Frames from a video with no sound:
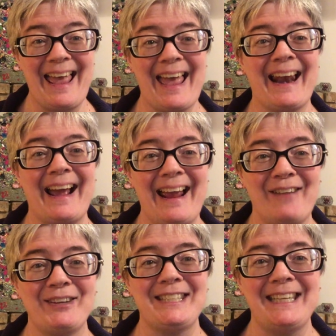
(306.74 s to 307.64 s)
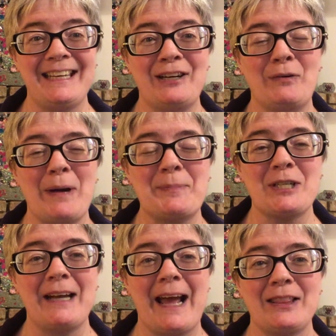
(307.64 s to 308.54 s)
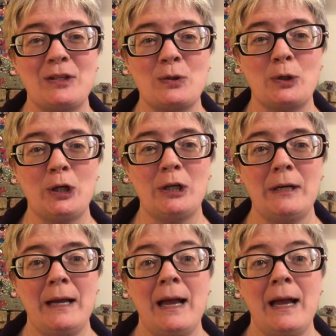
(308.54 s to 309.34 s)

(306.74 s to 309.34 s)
have a teen interruption at the door.